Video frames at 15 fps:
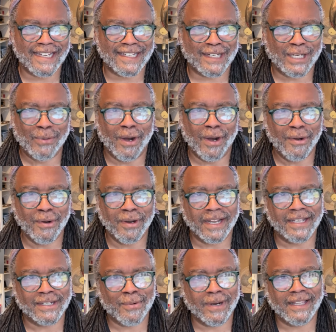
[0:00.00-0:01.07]
these these
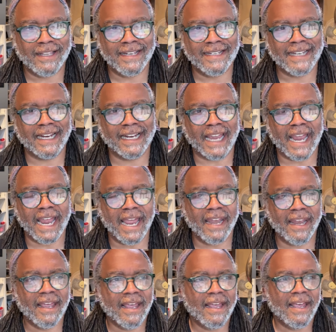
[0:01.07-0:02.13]
200 as quickly as I
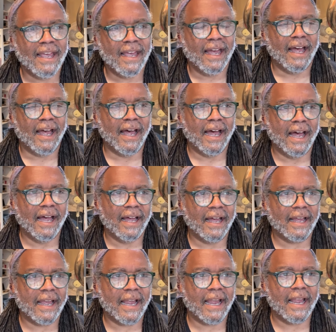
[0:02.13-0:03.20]
can.
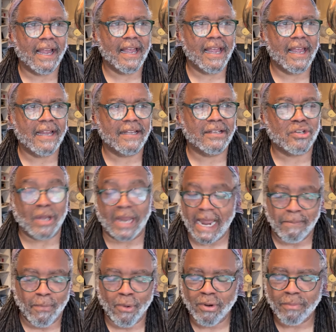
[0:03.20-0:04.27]
Uh,
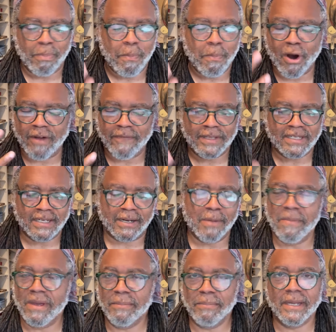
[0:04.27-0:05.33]
and one part of it's
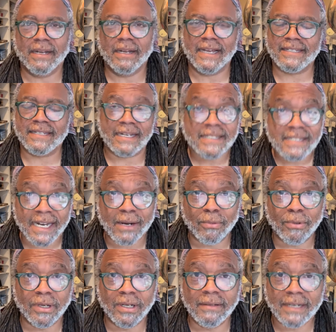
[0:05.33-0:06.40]
a commitment. I said I
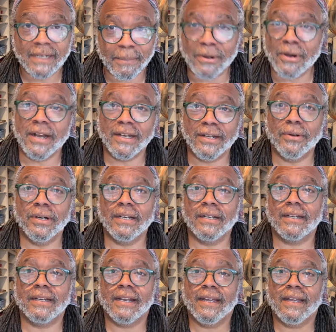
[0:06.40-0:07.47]
said I would. I'm going to
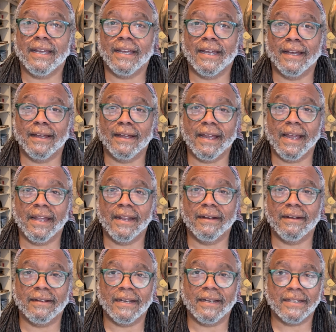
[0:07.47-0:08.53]
do it, uh,
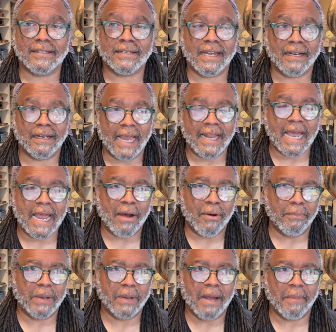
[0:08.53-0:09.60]
and it's getting. And
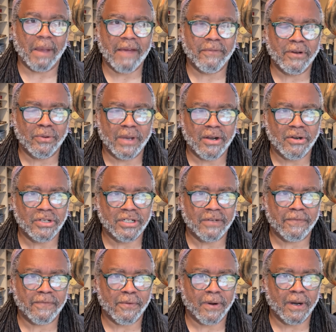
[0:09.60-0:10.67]
now I'm I'm having new
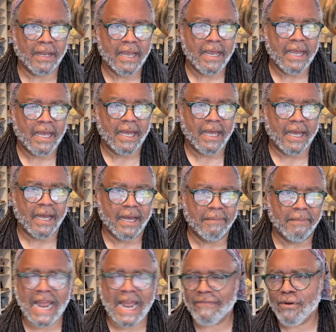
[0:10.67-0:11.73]
energy for it.
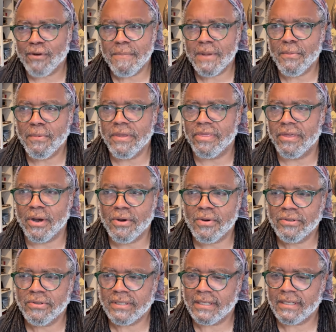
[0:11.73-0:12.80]
But after I'm done with
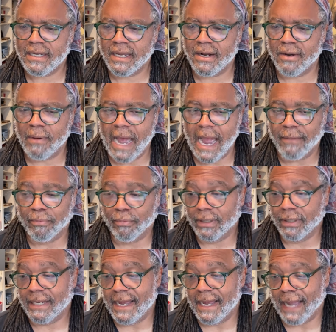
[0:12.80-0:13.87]
those, you know, I
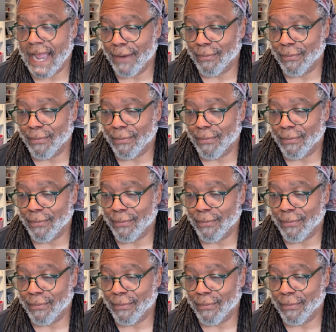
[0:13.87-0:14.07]
really